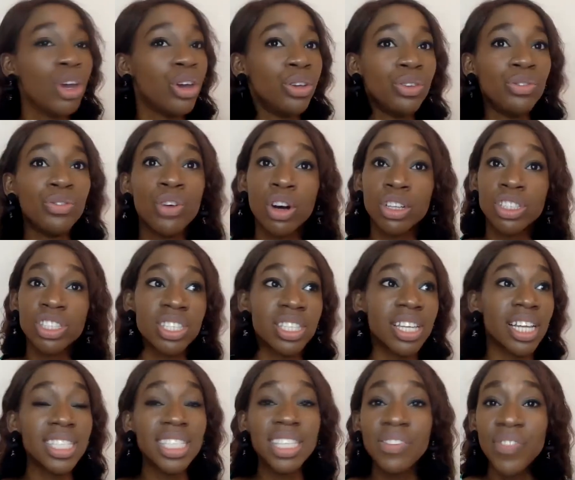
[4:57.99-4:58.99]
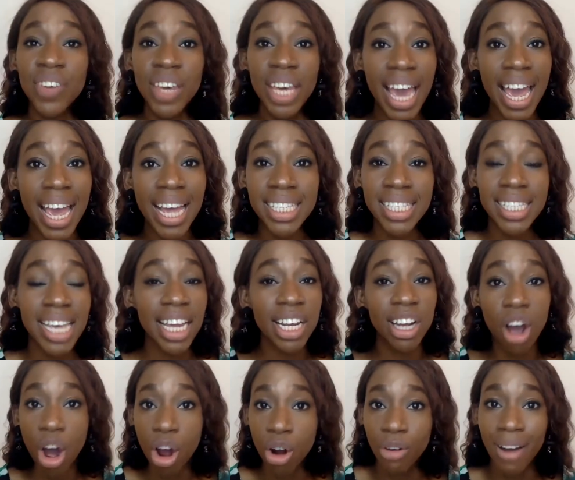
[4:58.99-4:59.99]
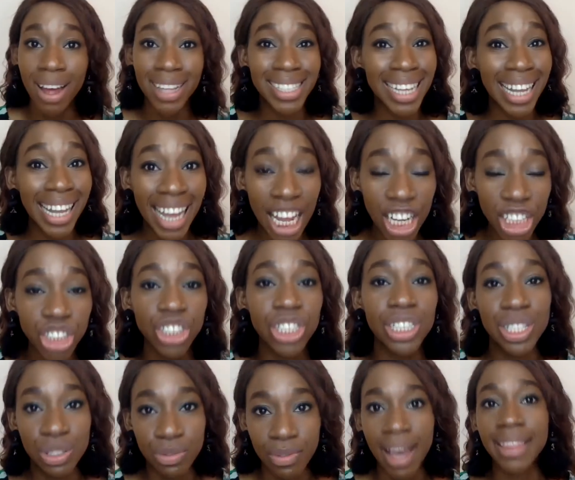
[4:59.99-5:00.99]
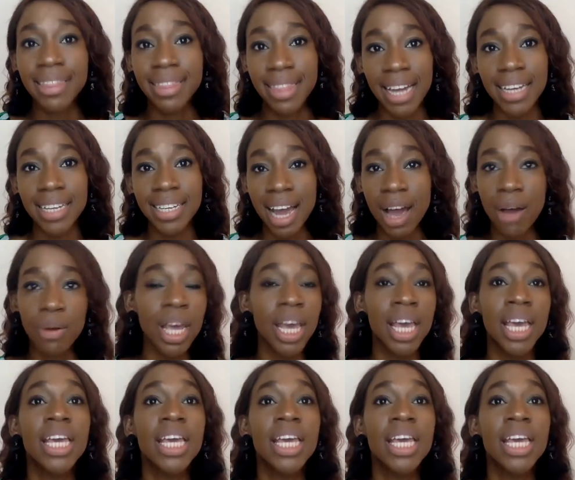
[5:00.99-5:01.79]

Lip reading: You've got certificates saying congratulations, write that down.